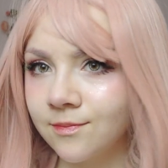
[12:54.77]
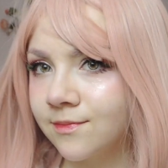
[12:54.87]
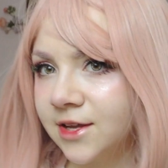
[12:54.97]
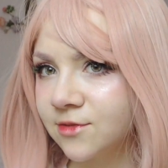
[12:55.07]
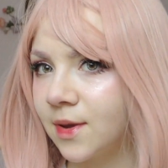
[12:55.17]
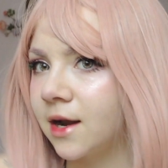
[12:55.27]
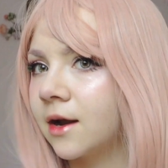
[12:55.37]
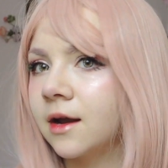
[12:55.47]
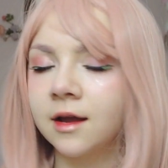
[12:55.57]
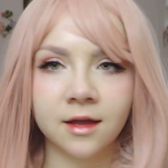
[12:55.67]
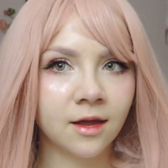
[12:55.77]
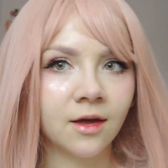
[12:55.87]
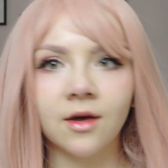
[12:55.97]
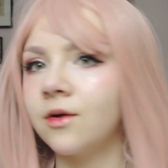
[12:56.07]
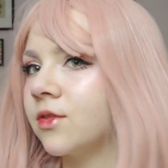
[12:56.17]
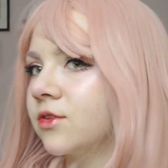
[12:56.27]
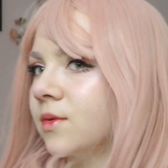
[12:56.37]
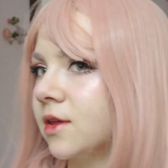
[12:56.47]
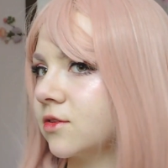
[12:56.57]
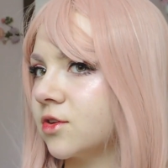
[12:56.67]
Much better. Oh, this
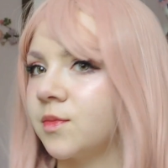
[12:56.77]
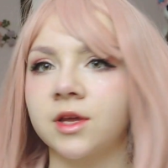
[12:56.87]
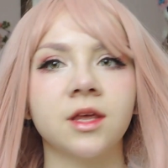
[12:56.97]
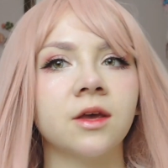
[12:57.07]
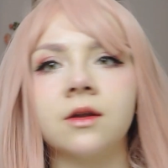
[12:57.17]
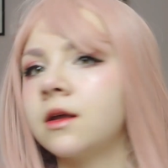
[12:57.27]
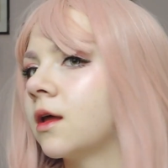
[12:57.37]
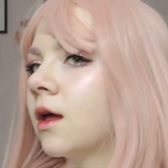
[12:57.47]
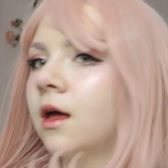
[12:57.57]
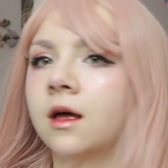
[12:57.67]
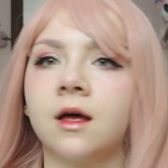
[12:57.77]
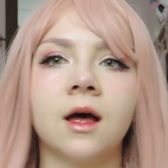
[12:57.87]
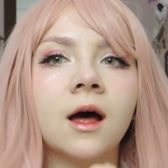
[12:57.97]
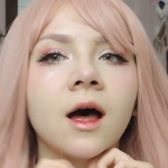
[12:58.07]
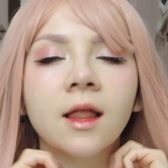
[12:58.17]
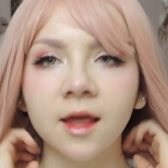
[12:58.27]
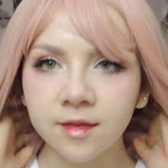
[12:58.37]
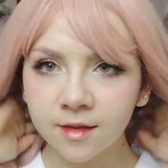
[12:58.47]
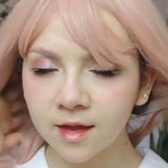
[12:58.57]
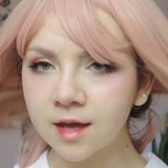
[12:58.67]
wig is super cute. I
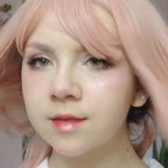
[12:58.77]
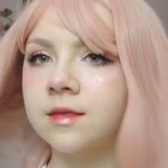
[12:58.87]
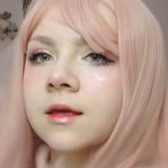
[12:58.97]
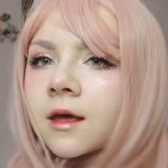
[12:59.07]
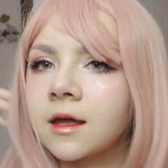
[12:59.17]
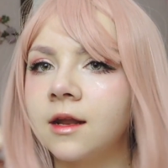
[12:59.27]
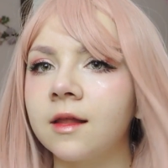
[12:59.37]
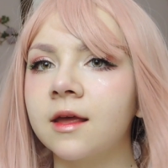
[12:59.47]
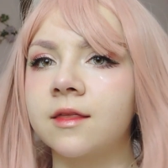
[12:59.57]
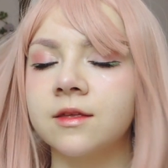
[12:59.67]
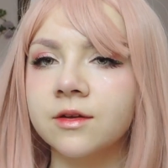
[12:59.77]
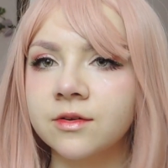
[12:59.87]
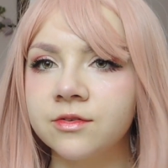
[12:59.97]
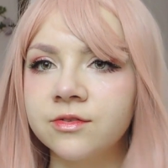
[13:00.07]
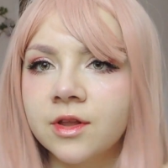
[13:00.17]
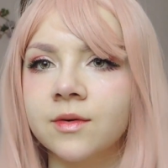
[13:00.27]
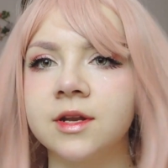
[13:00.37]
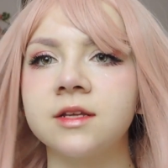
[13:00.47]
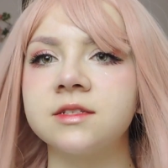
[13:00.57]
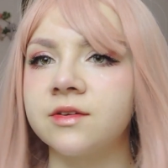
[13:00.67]
like the length and I like the
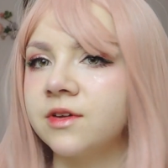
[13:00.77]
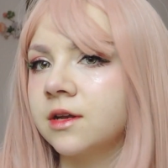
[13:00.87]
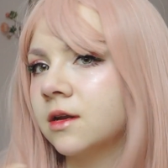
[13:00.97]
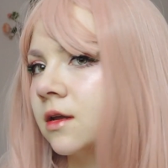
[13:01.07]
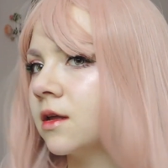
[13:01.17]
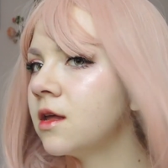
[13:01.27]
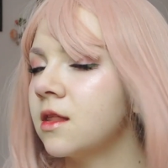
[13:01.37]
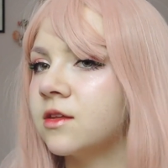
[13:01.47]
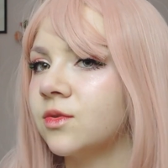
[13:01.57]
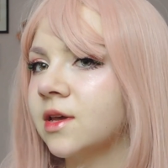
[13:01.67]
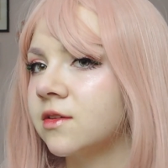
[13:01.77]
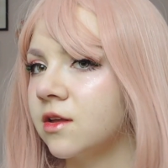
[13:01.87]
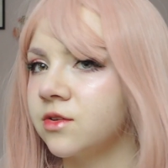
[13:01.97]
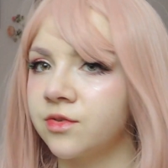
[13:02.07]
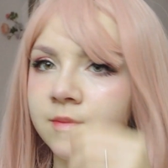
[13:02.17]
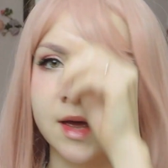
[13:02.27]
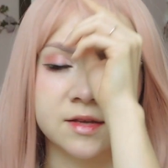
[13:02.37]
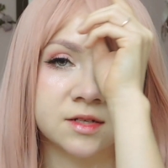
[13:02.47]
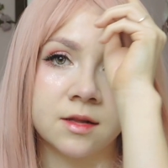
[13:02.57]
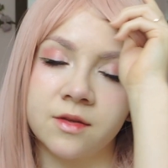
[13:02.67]
flowiness of it. This wig is also from
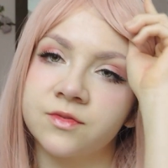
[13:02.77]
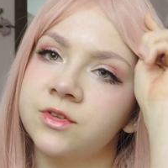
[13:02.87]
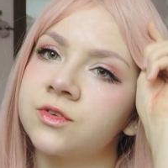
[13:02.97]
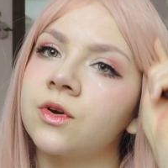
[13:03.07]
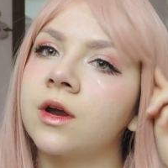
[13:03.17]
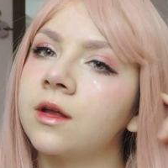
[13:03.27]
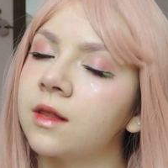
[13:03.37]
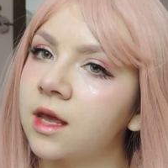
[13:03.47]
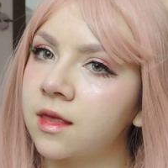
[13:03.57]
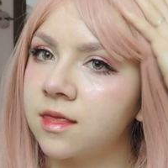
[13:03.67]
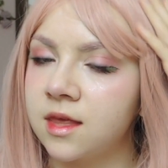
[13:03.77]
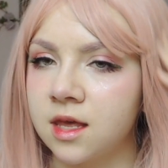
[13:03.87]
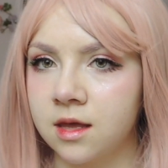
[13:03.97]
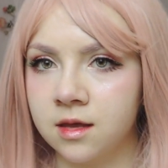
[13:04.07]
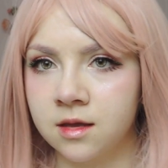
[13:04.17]
Pastel Love's store, like the